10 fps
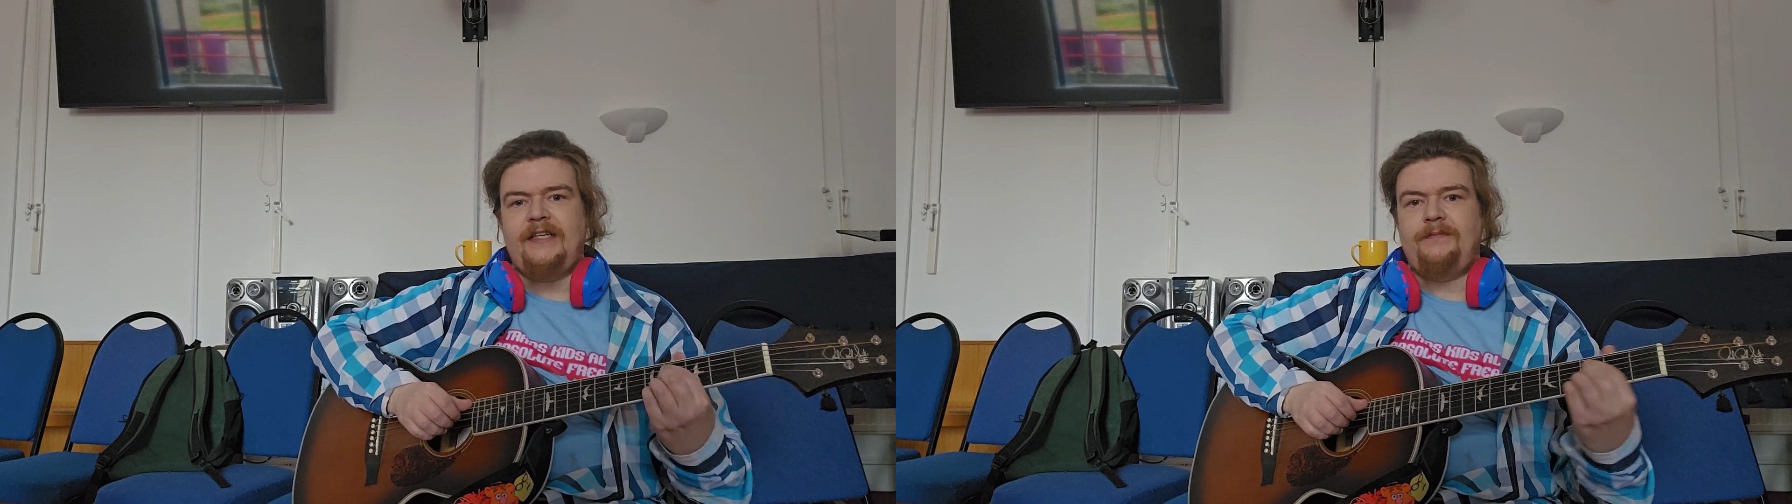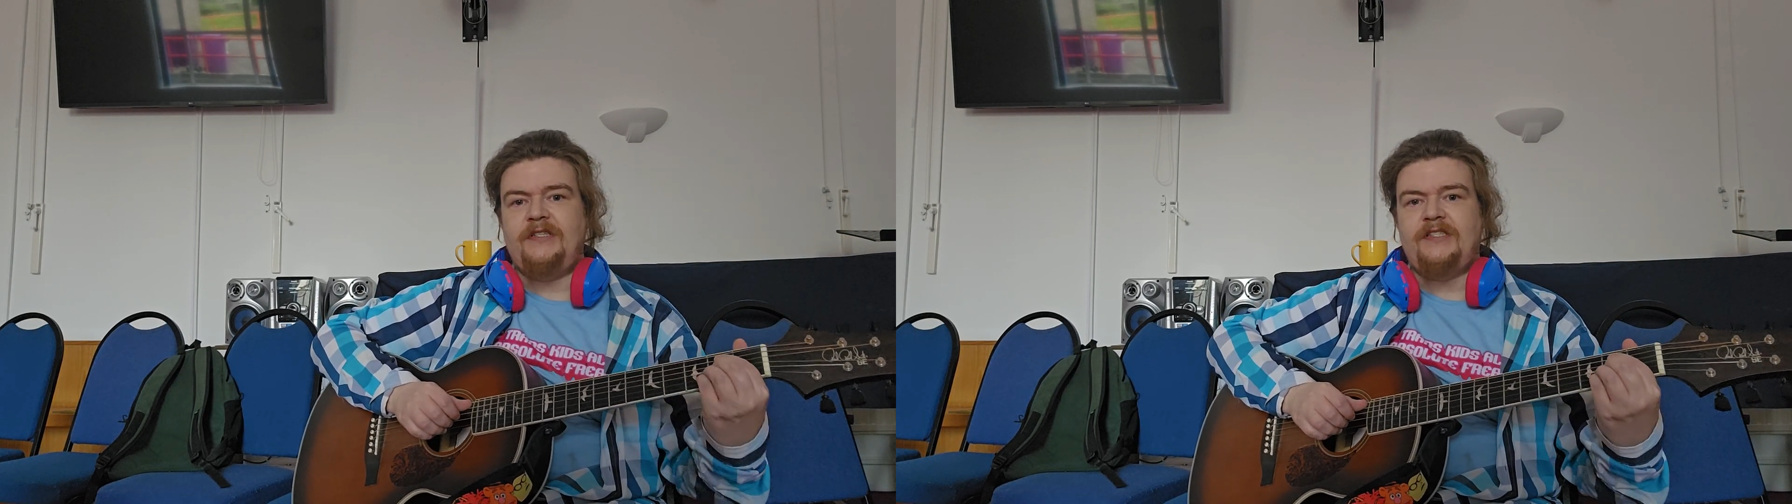
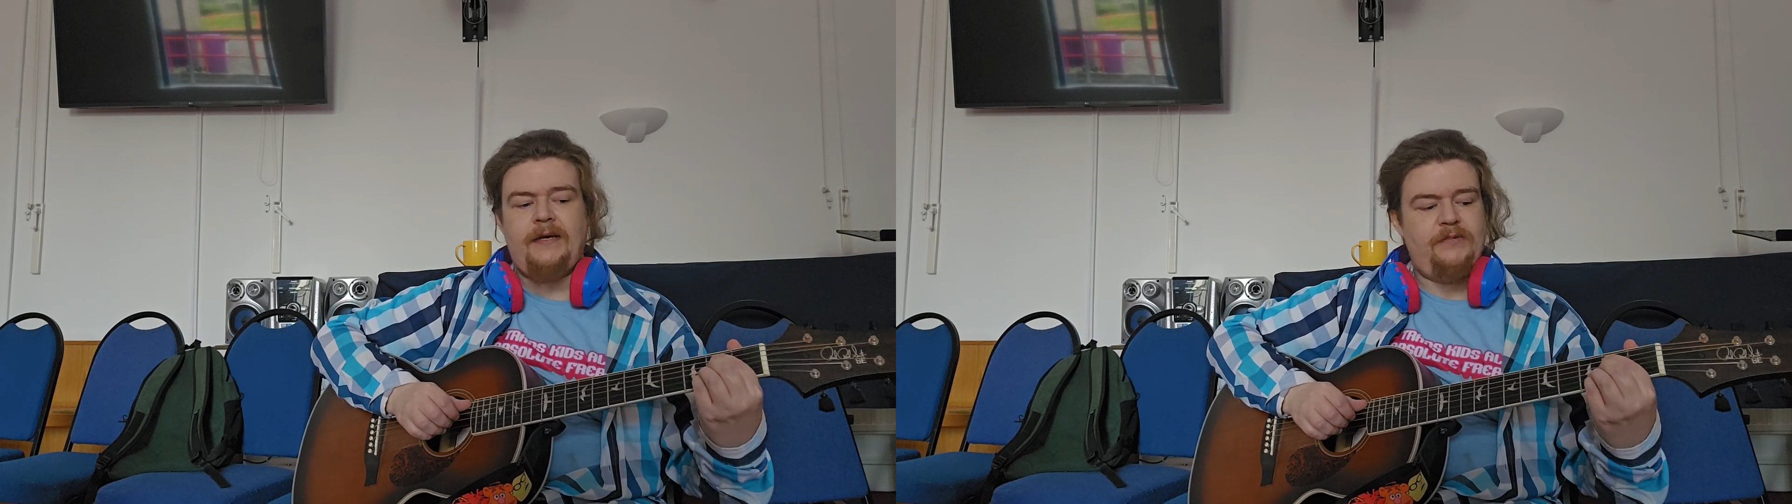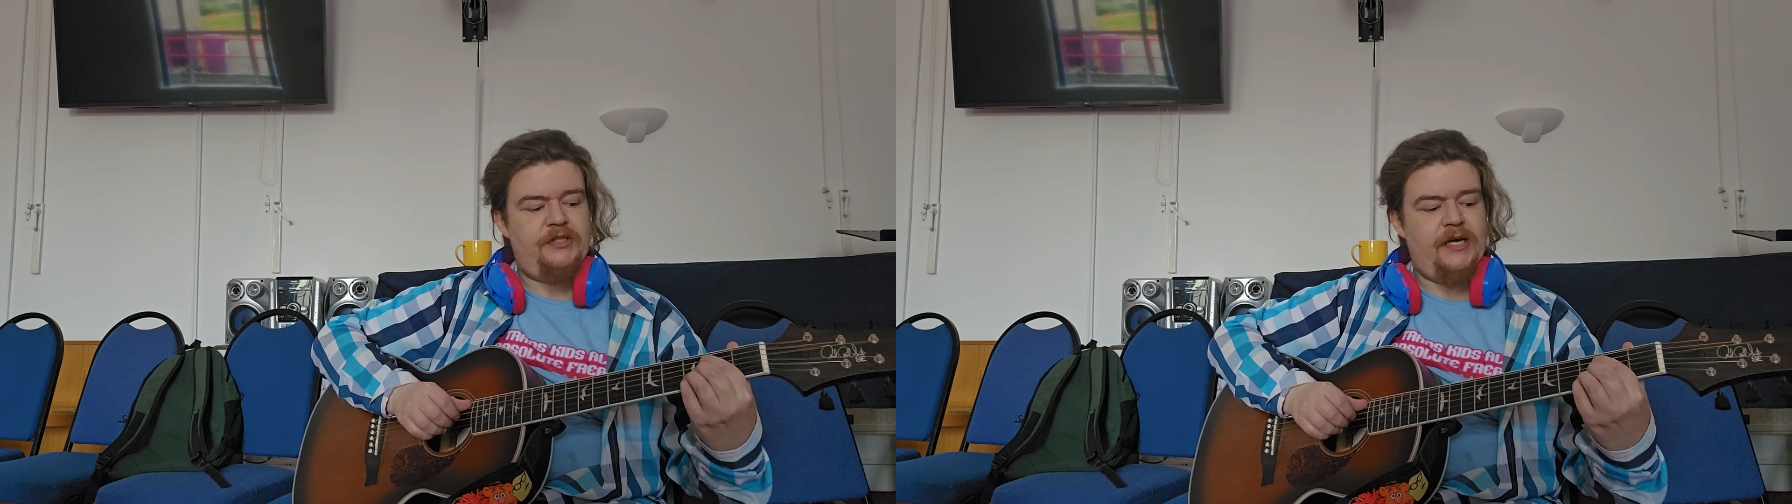Keep the
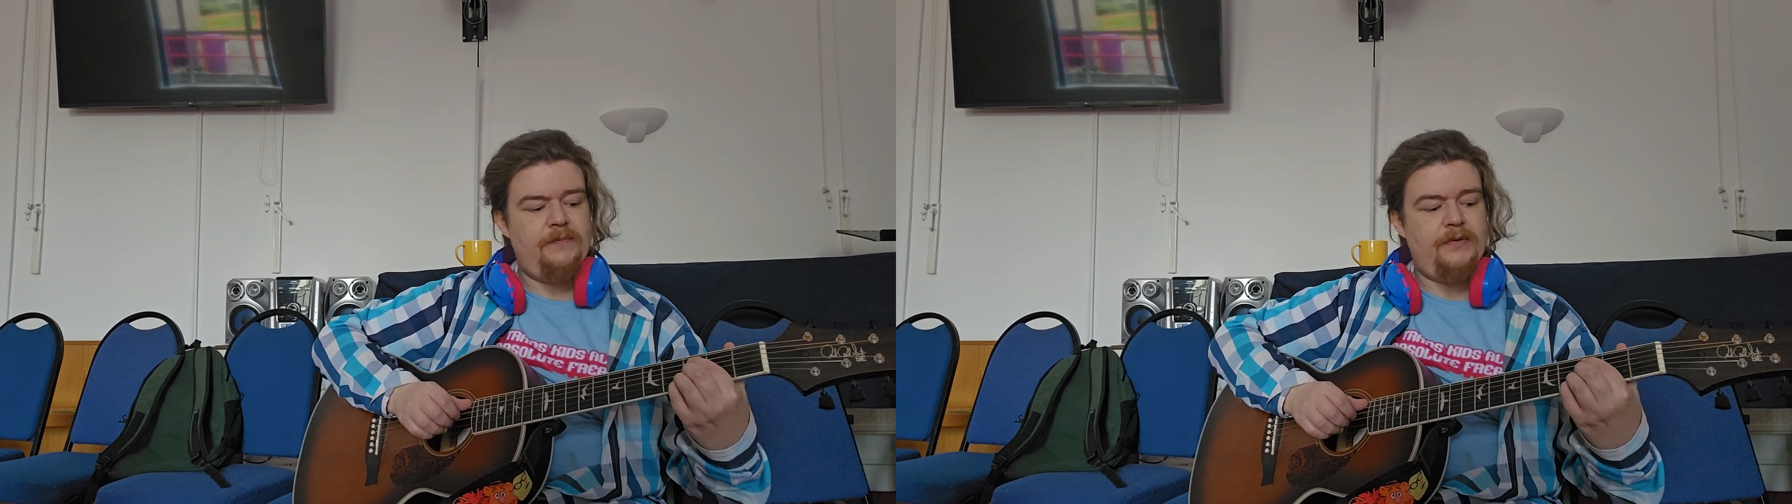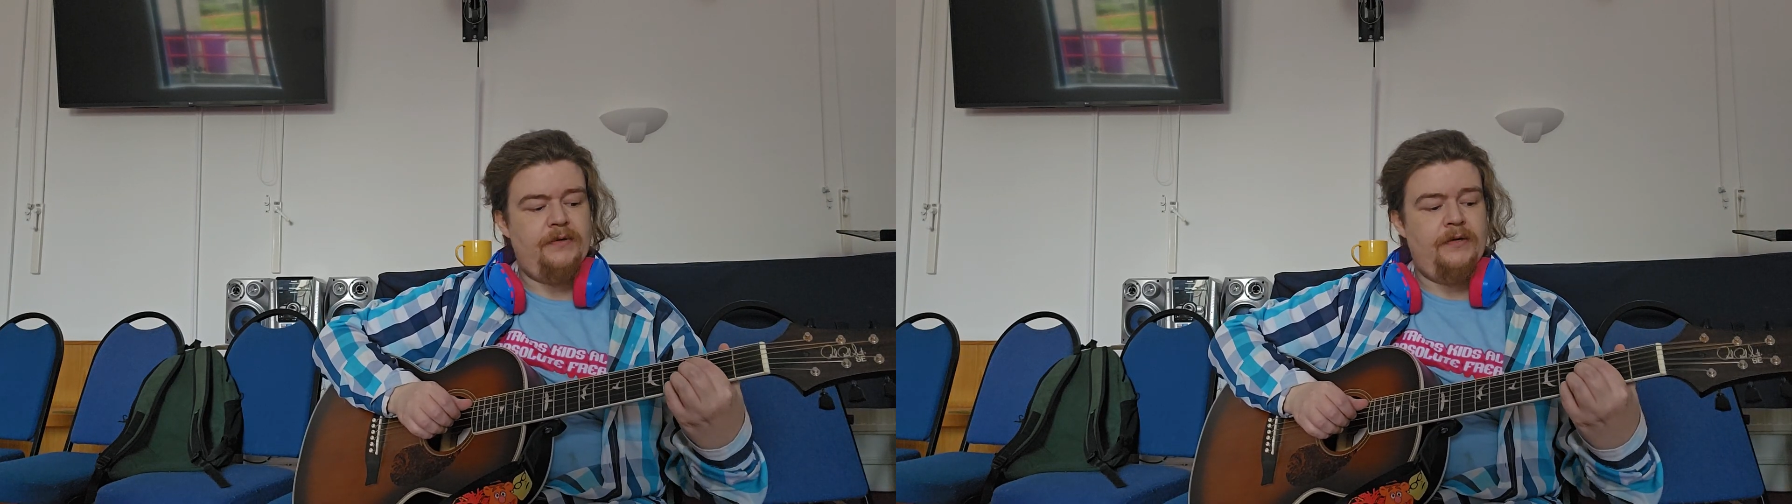same
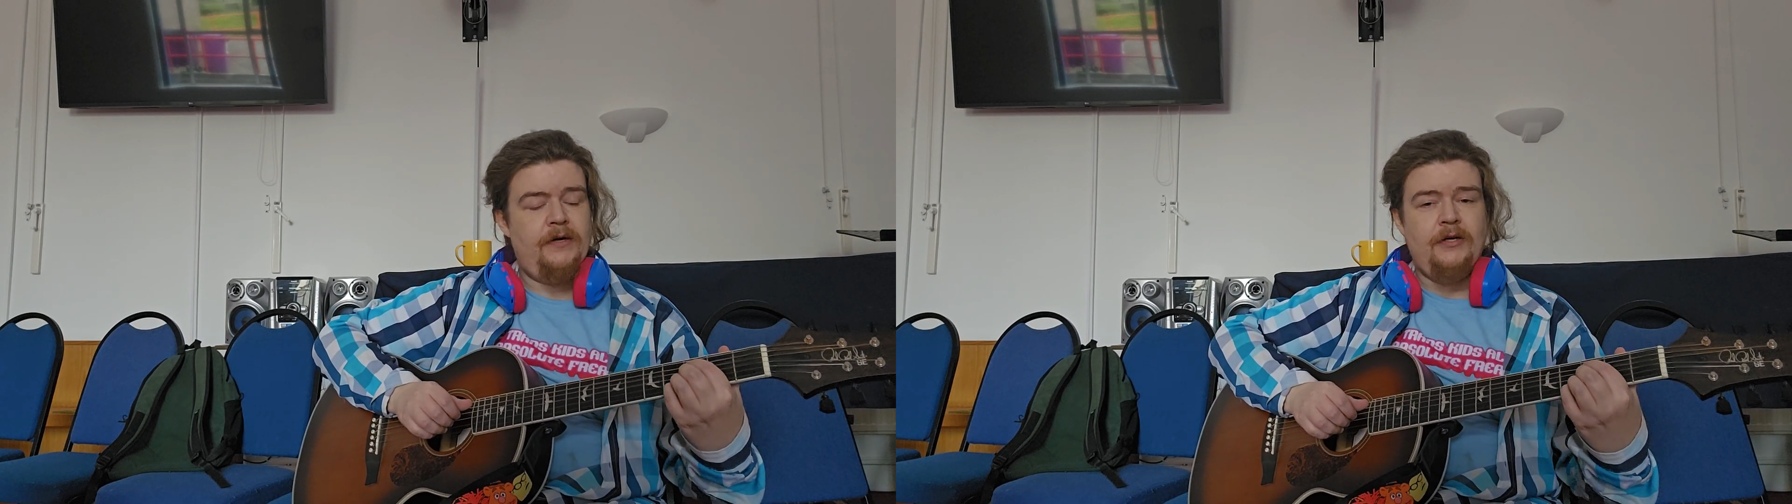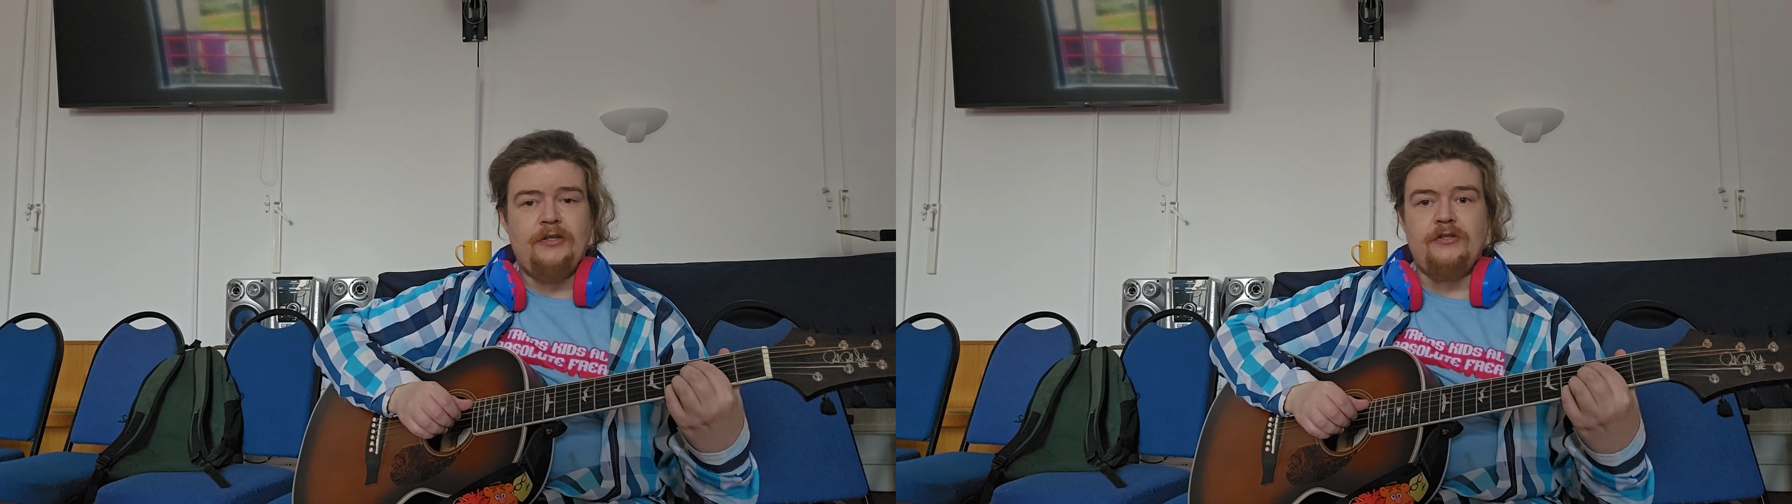shape,
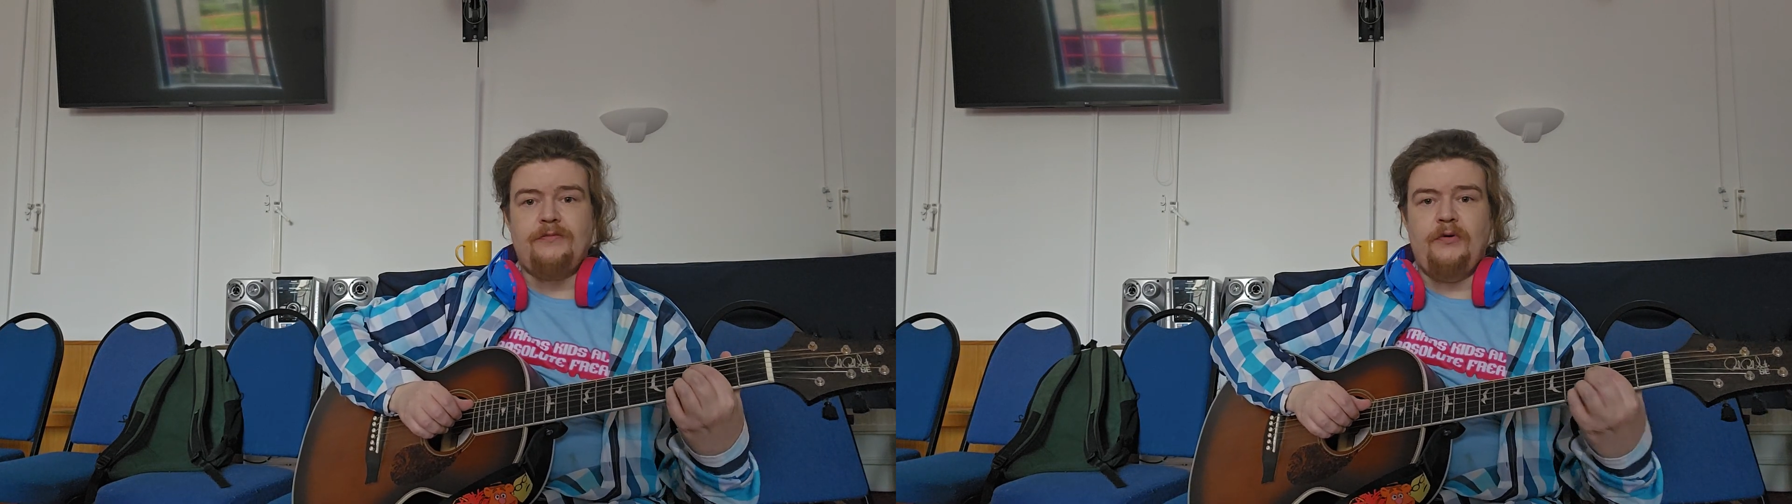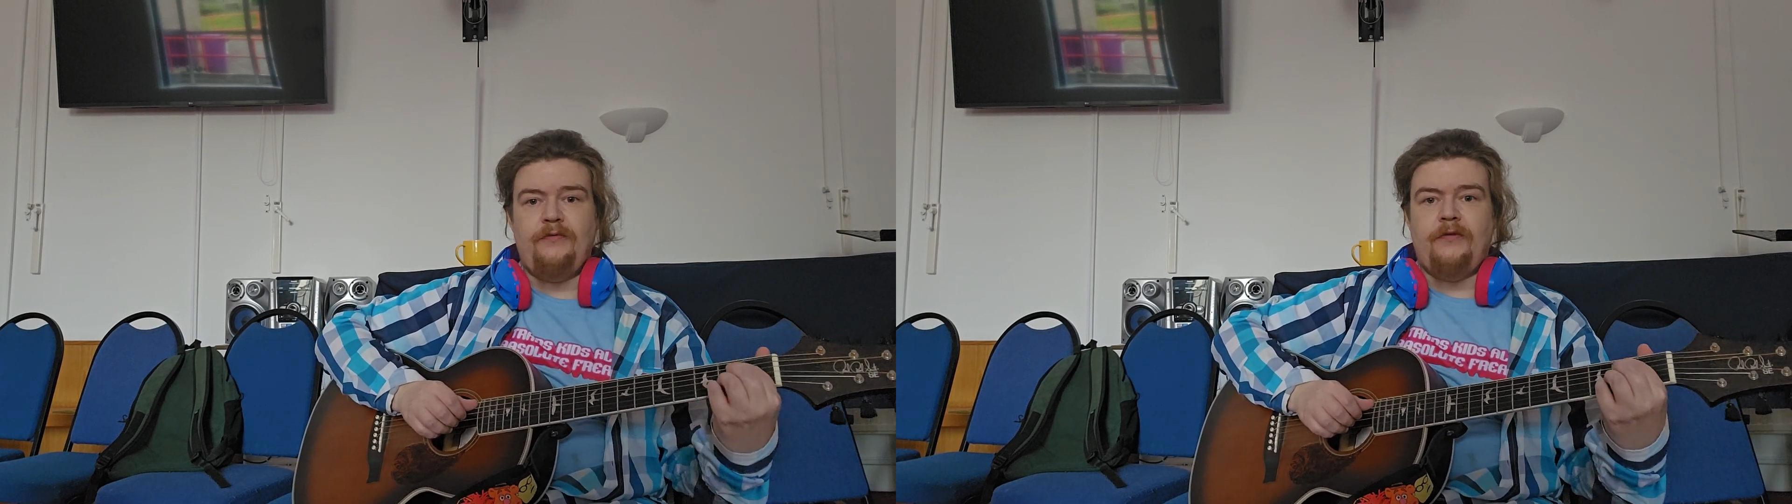just
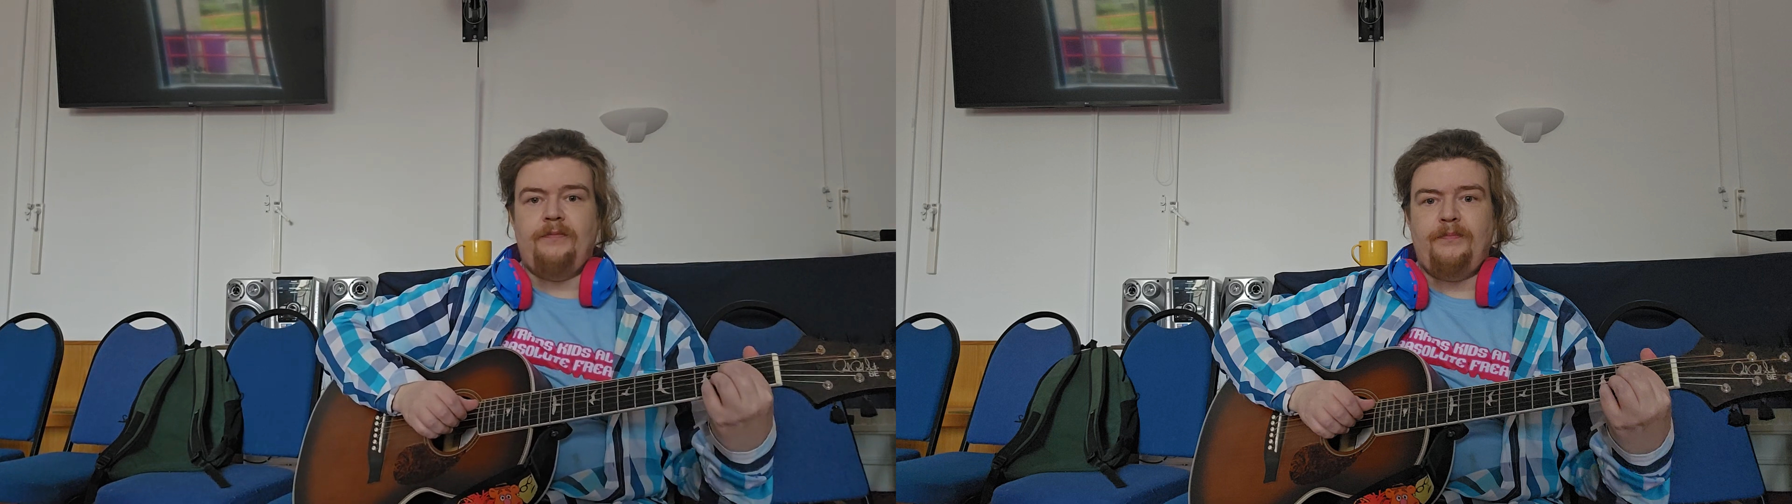move the